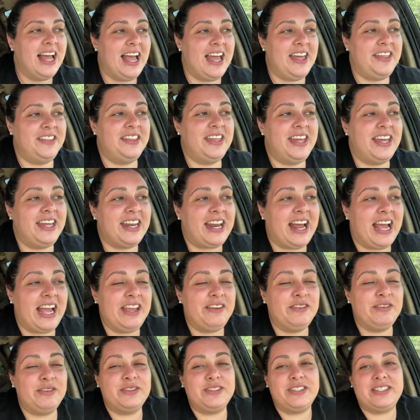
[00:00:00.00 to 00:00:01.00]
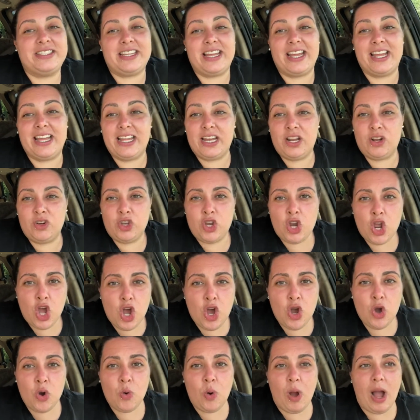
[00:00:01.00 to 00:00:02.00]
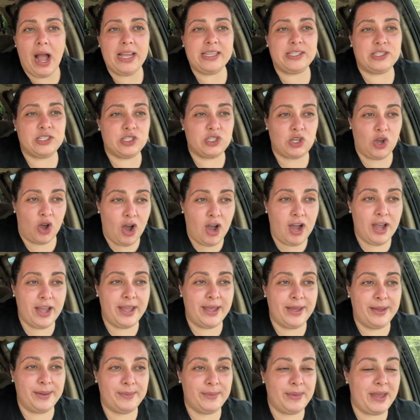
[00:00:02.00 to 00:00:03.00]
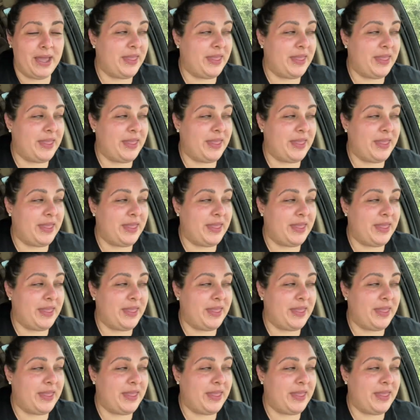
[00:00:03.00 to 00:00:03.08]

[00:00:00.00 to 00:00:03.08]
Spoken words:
And then I even said, no, I saw him.